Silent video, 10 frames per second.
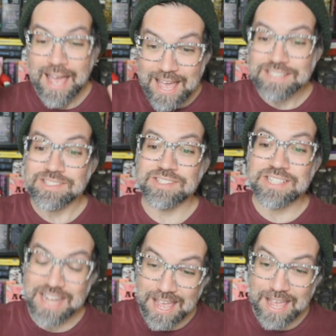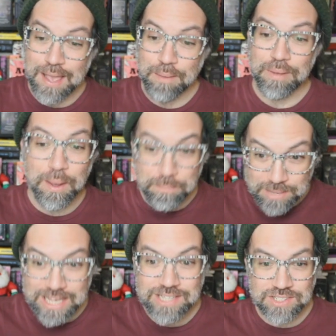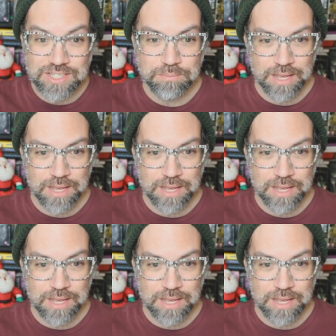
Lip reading: hence the name Amazing